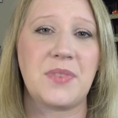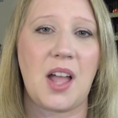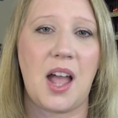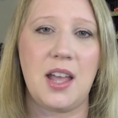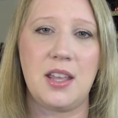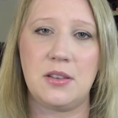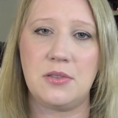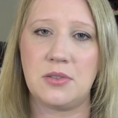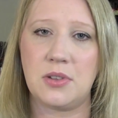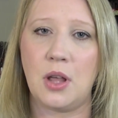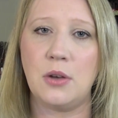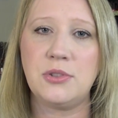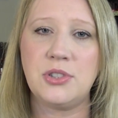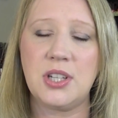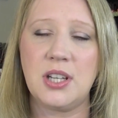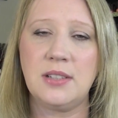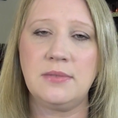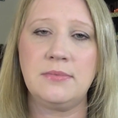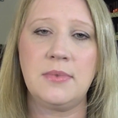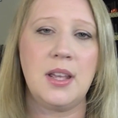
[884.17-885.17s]
I use
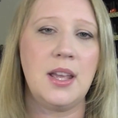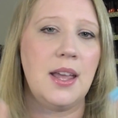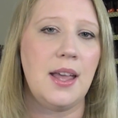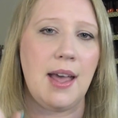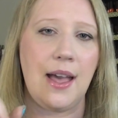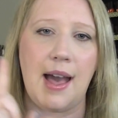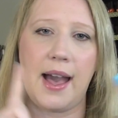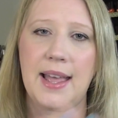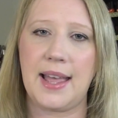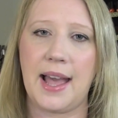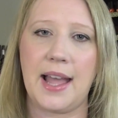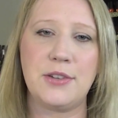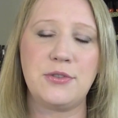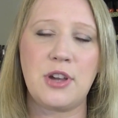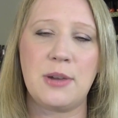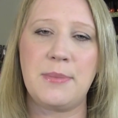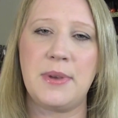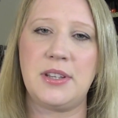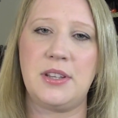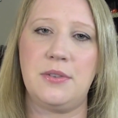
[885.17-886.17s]
lotion, I
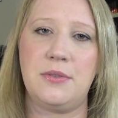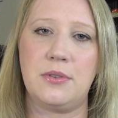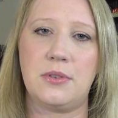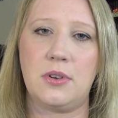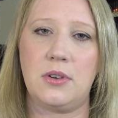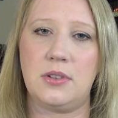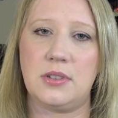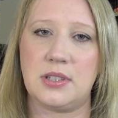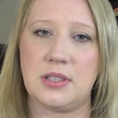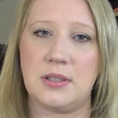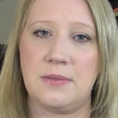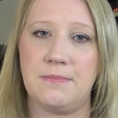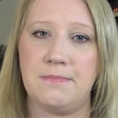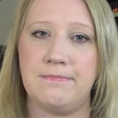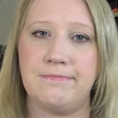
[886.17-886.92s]
hydrate my cuticles.